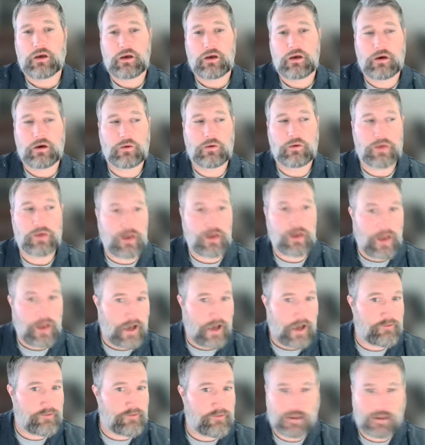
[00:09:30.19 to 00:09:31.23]
We
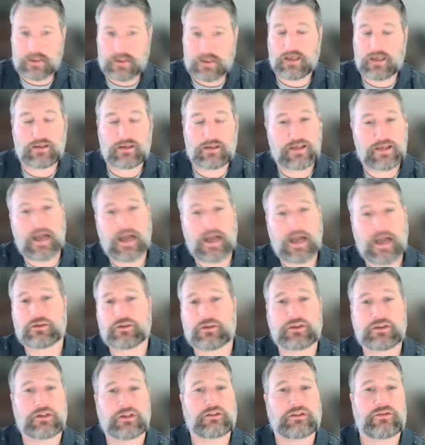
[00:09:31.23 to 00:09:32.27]
have been getting tax
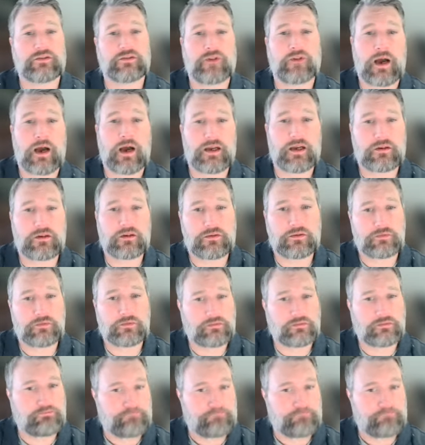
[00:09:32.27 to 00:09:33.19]
returns filed,